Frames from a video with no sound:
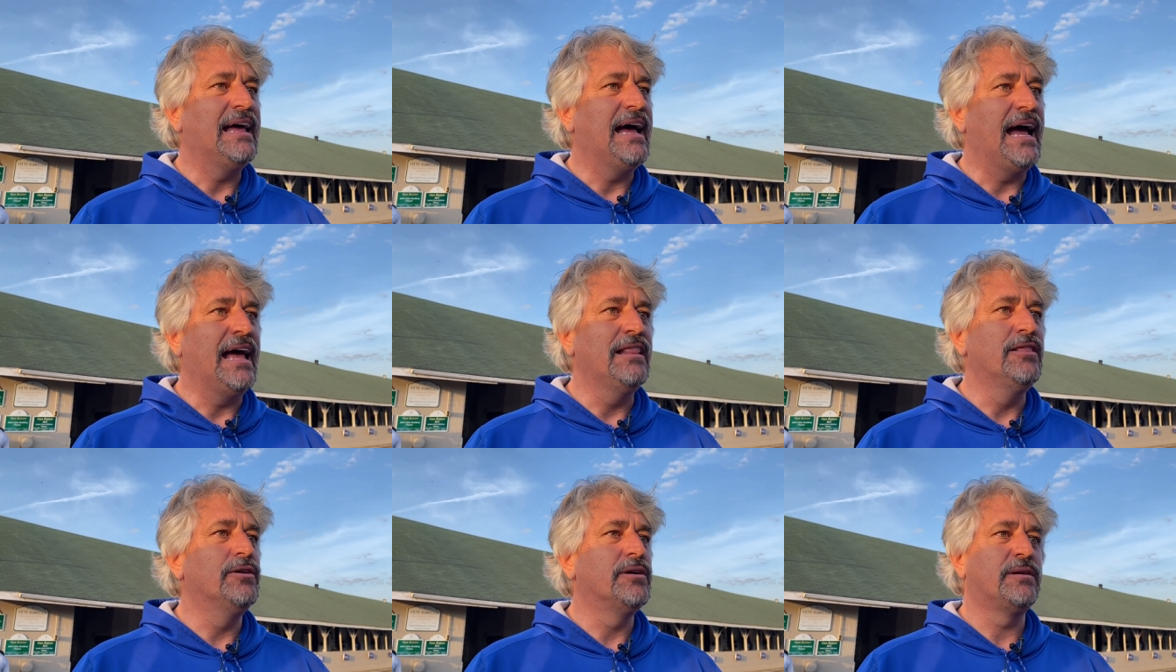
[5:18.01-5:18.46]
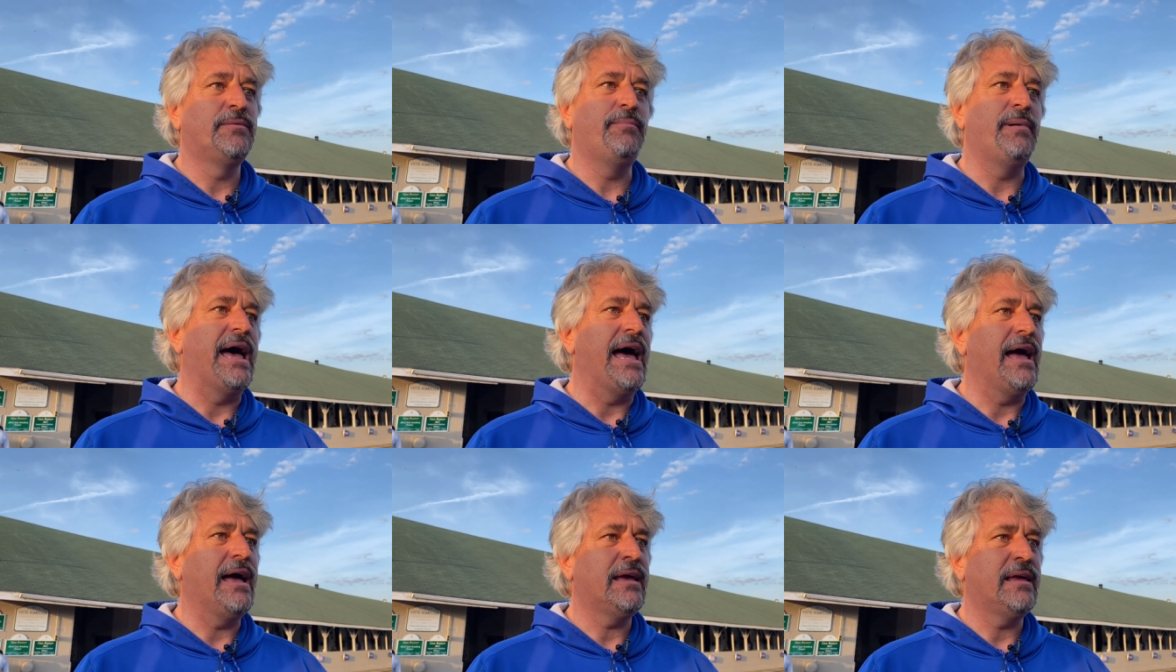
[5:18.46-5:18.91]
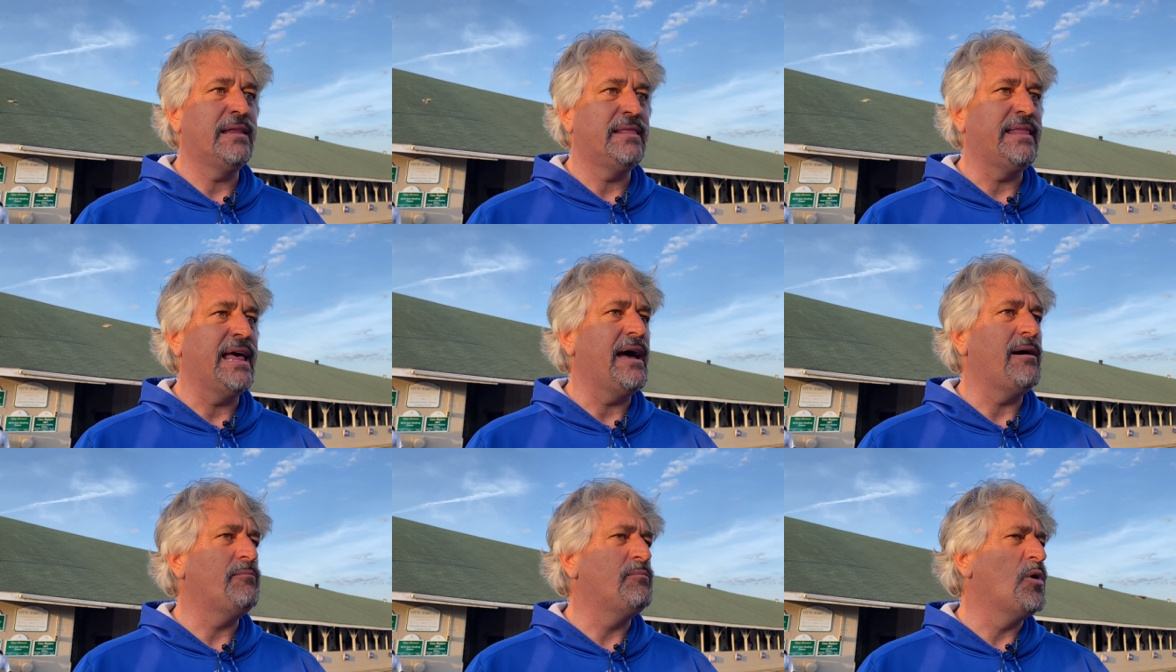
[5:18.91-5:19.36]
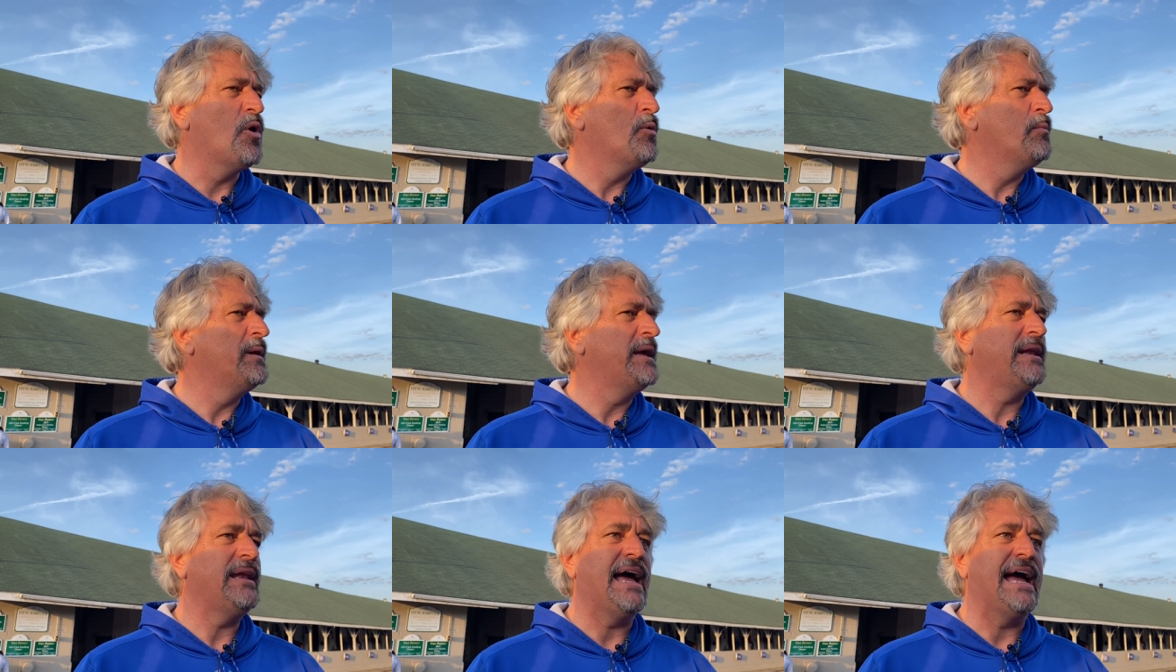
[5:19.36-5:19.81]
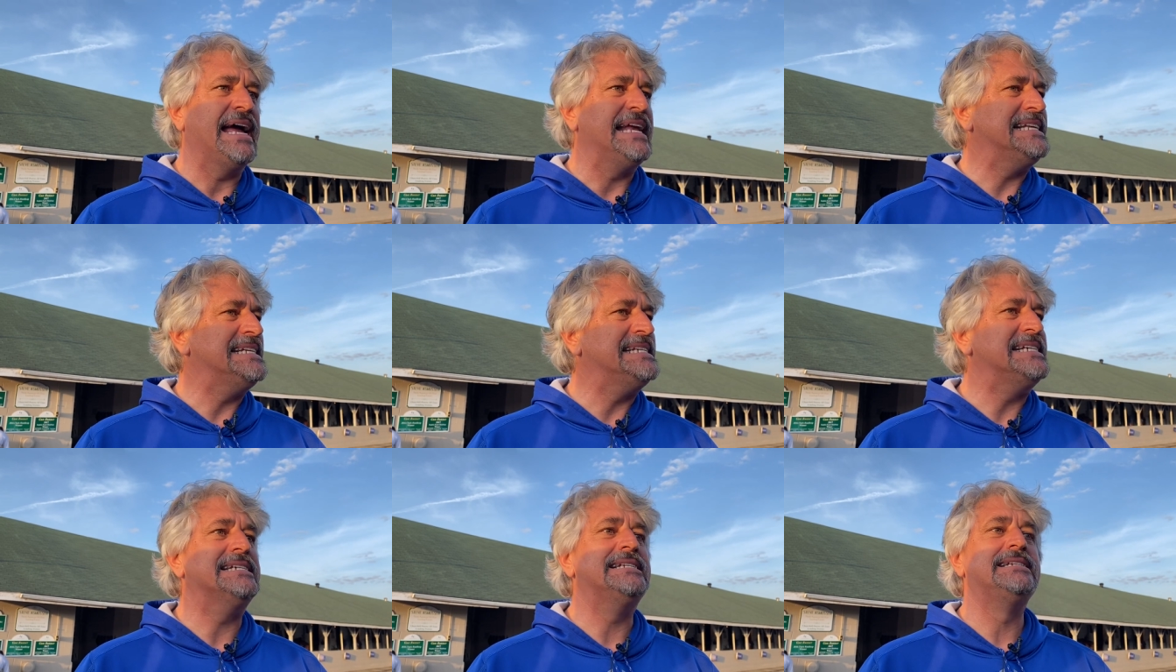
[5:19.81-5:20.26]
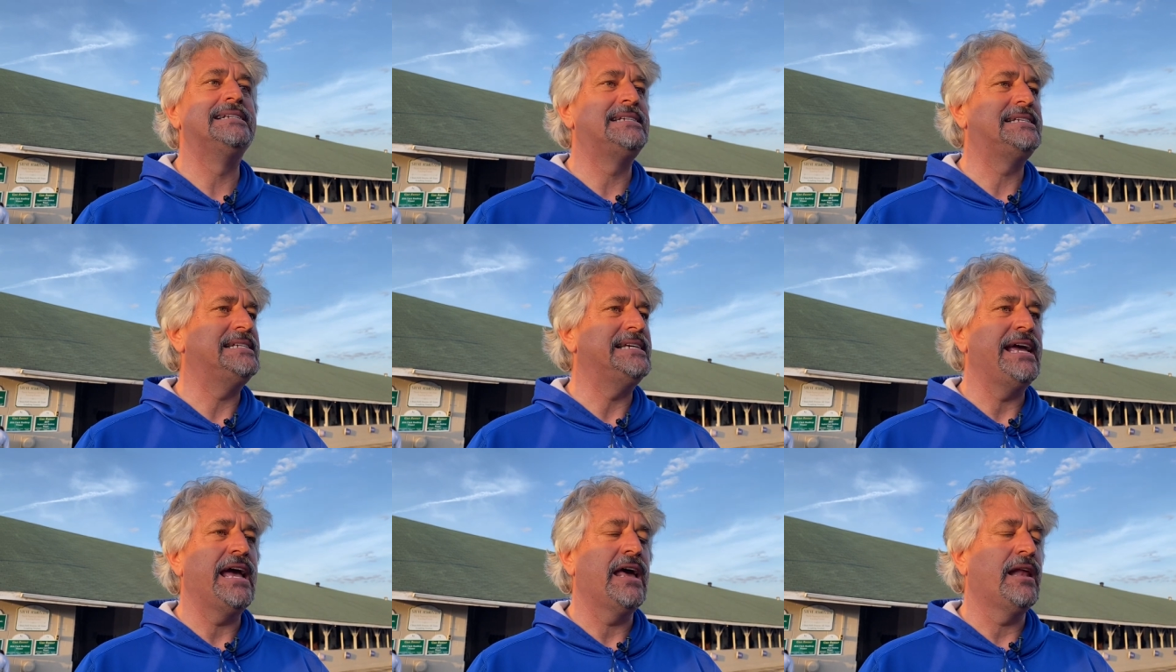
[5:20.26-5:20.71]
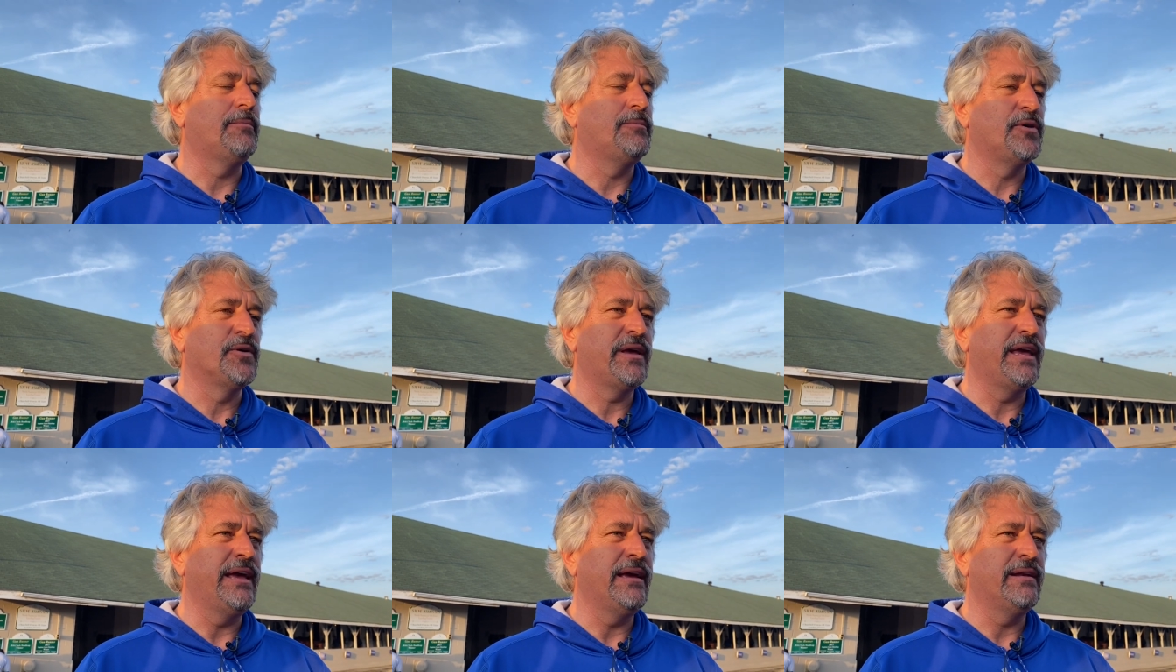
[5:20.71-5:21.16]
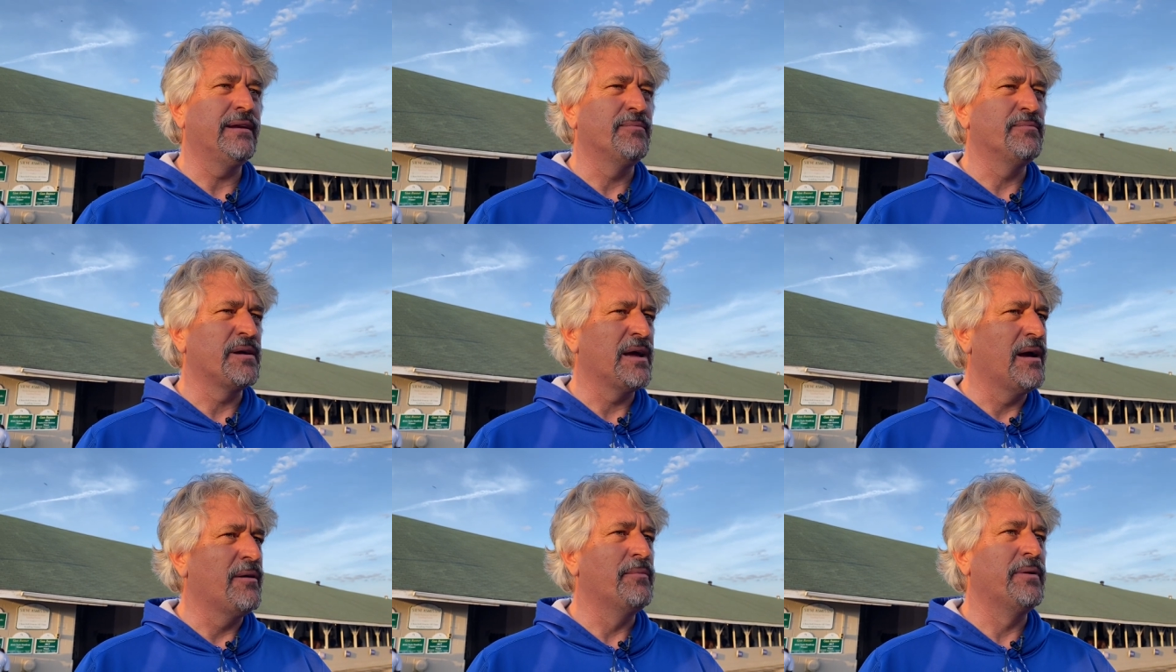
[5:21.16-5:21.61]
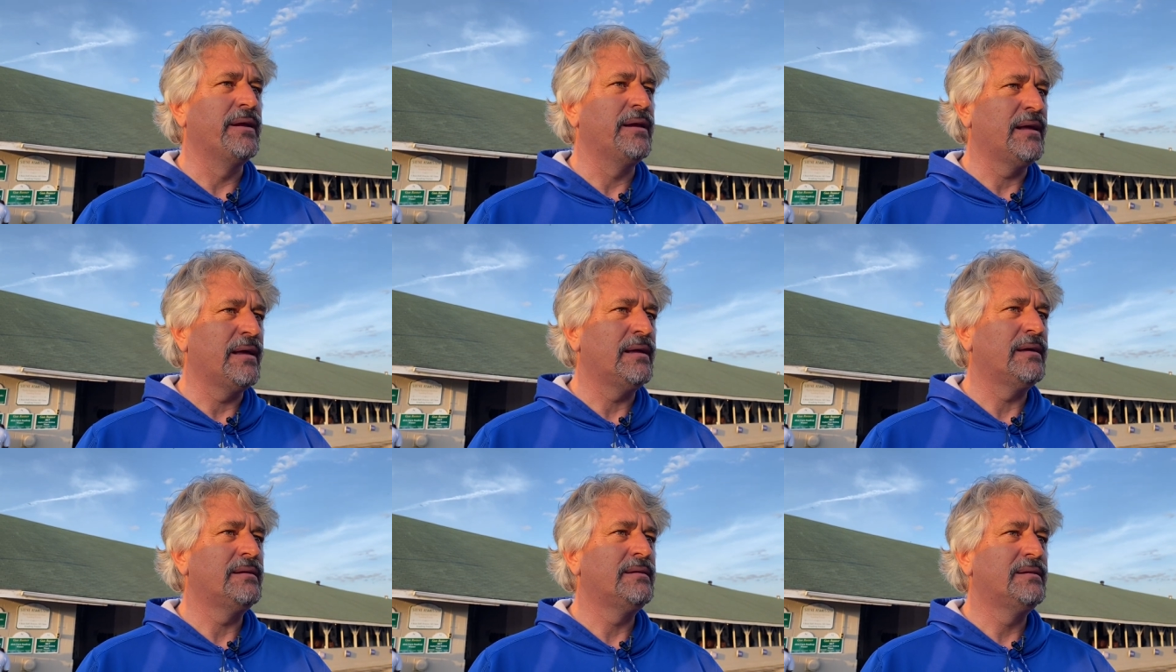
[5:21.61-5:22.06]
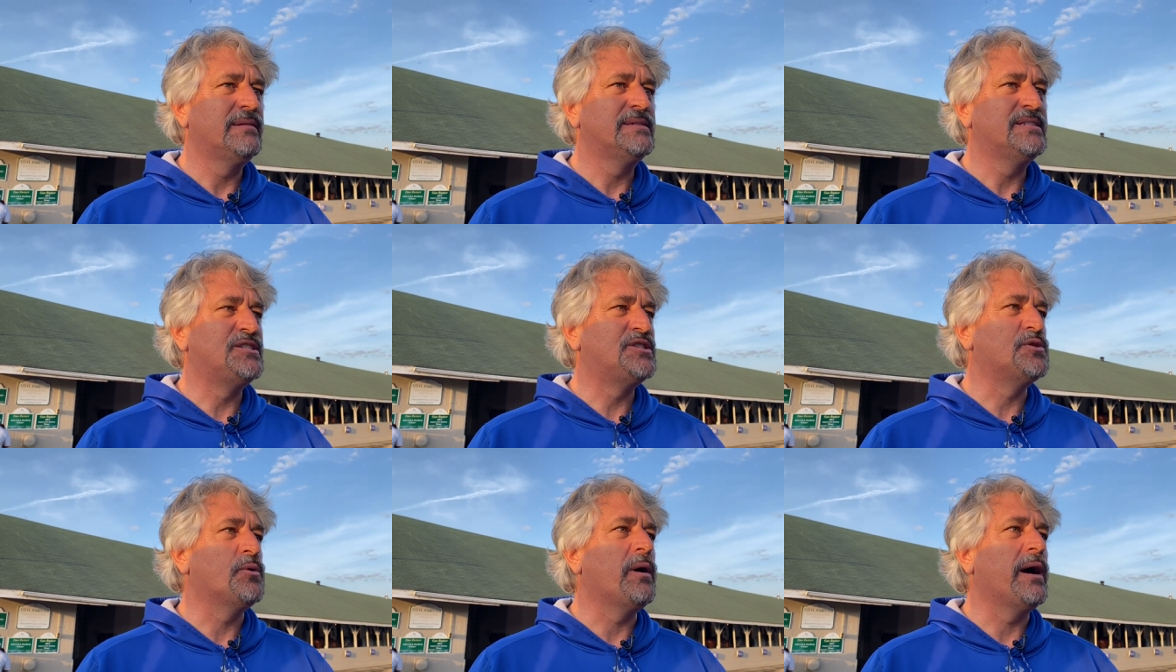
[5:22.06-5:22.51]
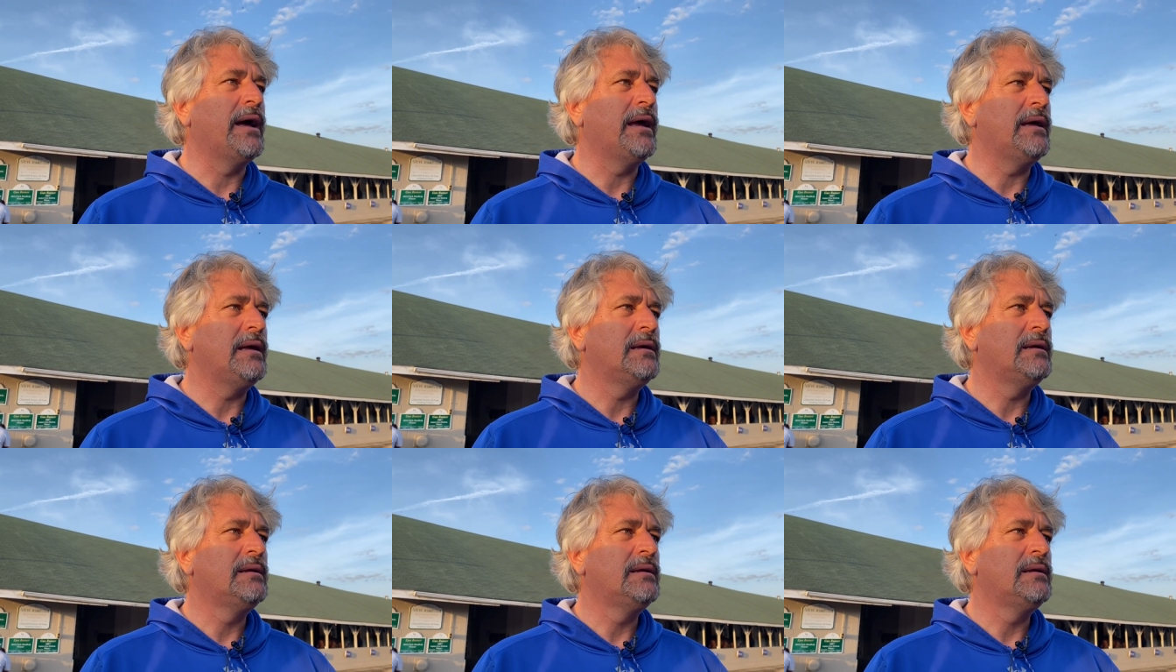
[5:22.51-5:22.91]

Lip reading: I look back at that moment. I didn't see Animal Kingdom coming, so I